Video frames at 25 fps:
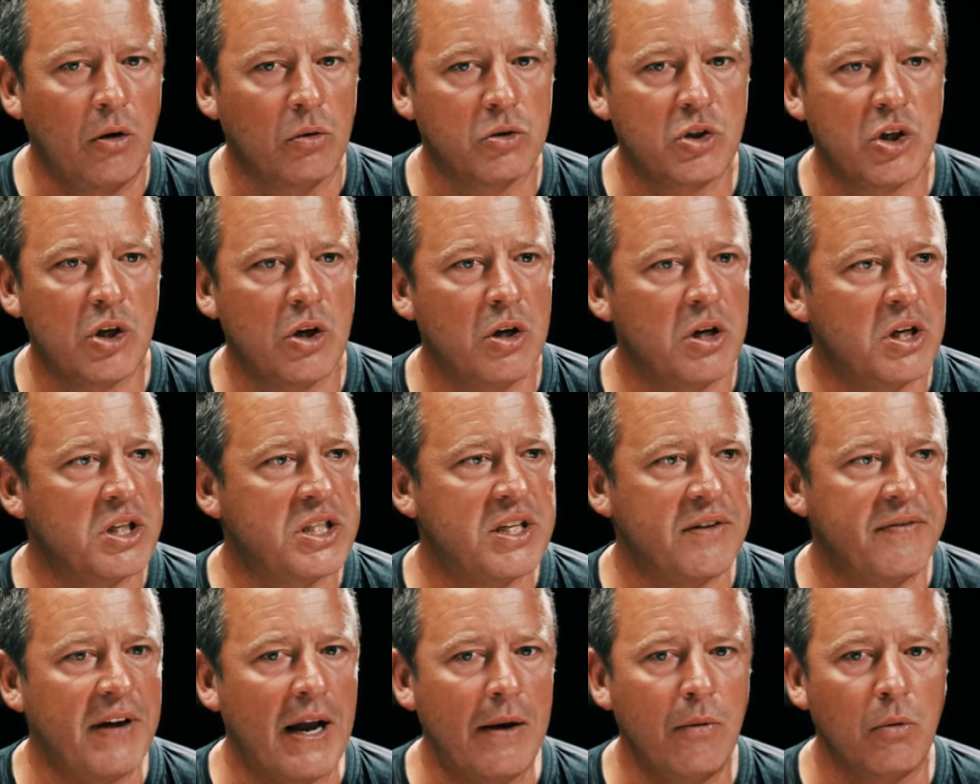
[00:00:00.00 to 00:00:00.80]

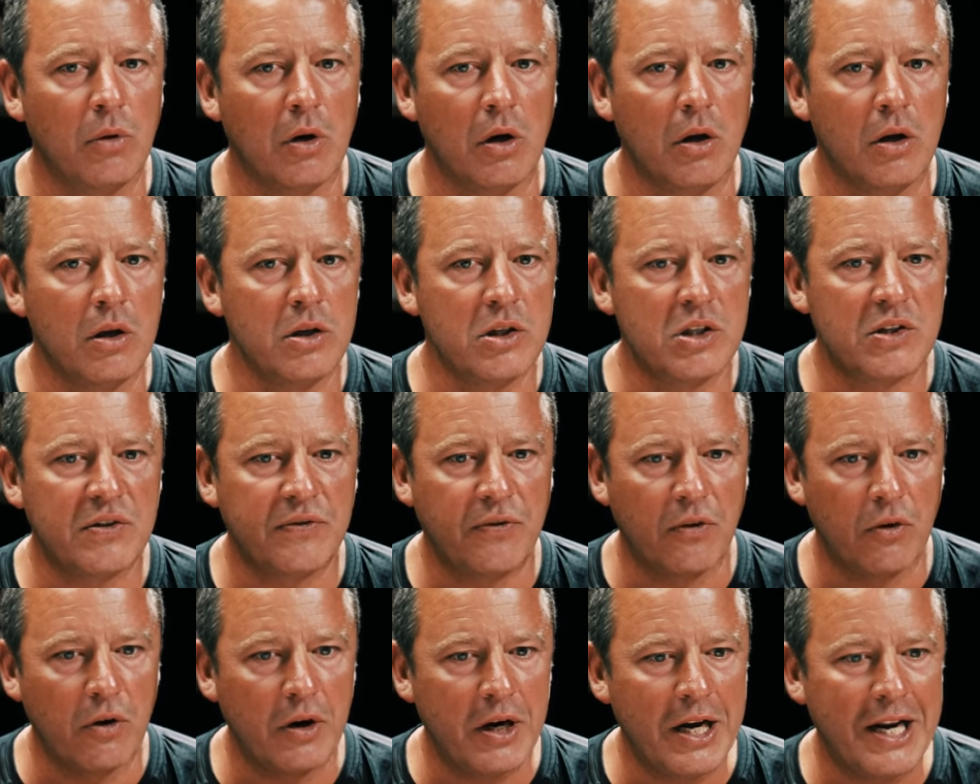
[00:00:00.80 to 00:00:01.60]
alternative outlets
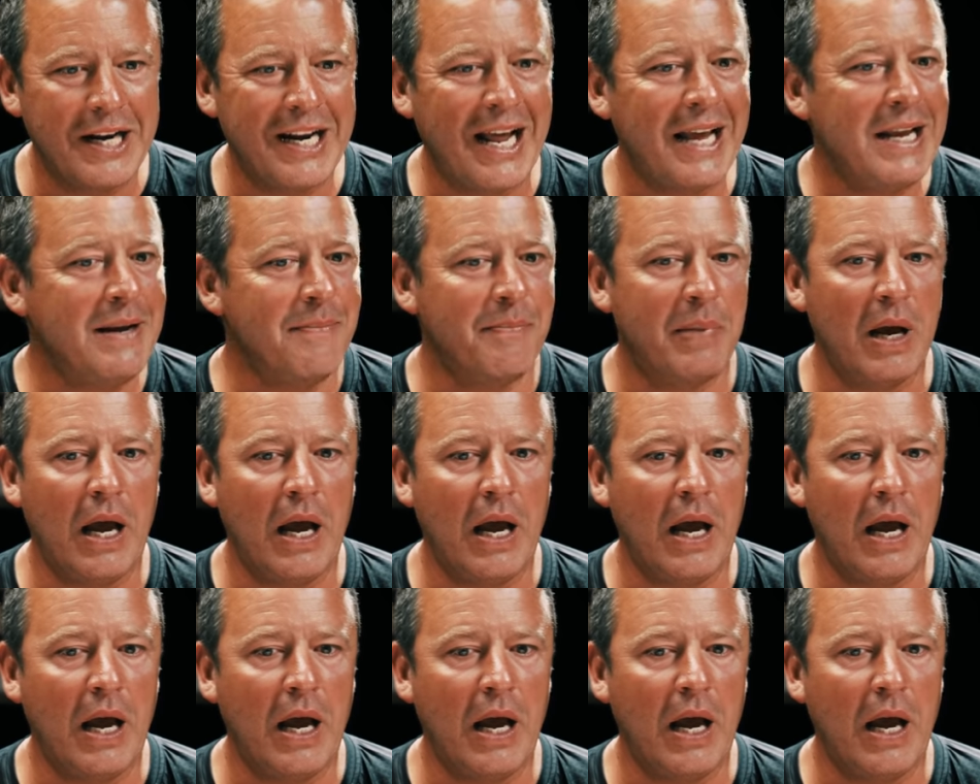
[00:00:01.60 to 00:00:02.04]
for an innate